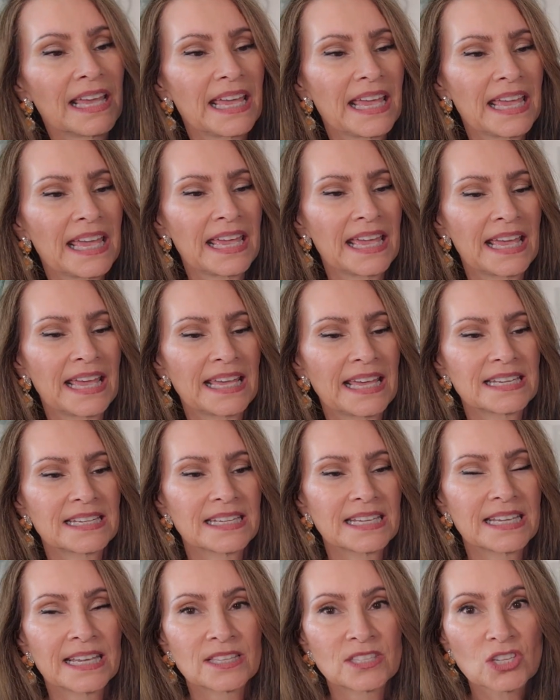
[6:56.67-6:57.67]
And
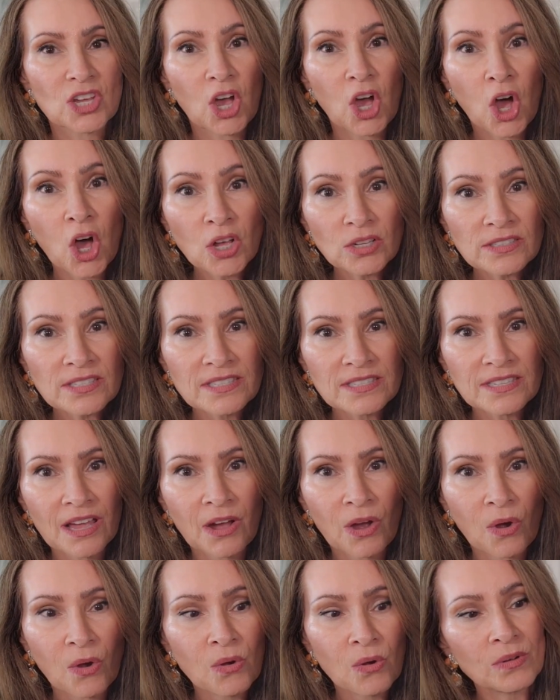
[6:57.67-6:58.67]
it's
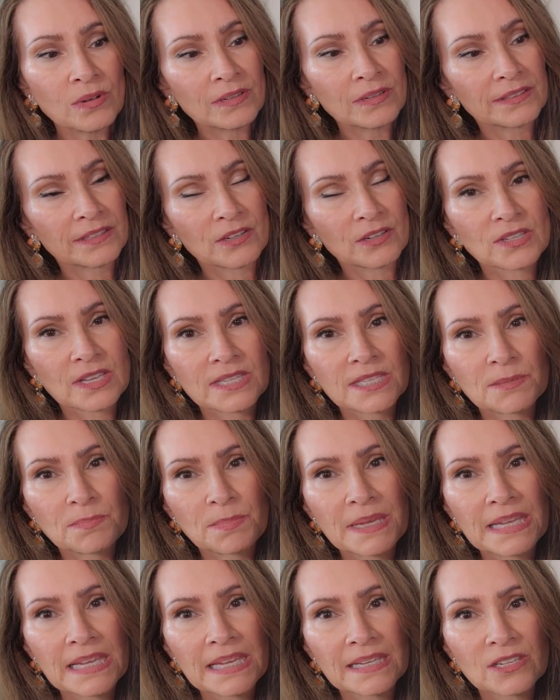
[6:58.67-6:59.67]
also, there's a
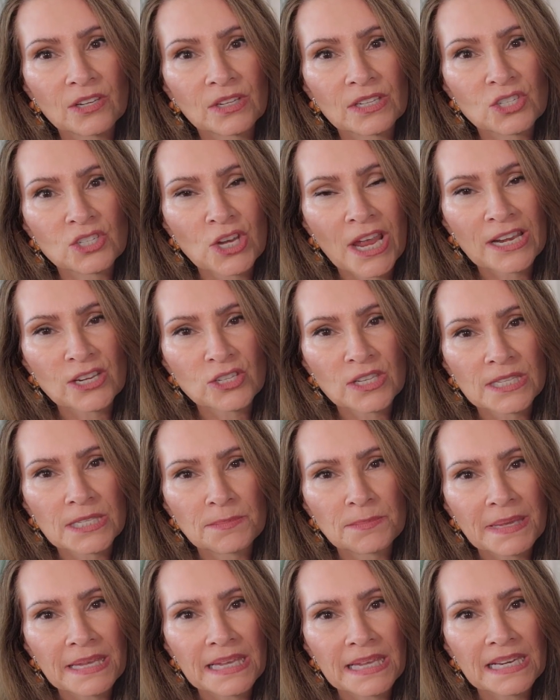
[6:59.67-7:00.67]
speed, you can change the
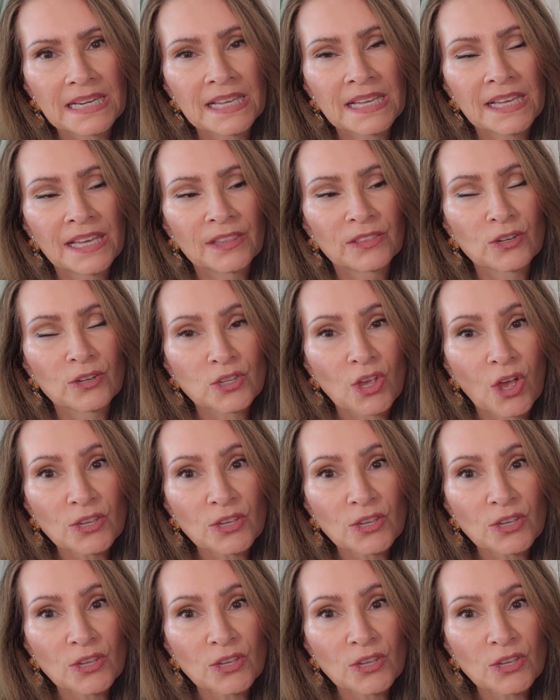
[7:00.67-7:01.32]
speed. There's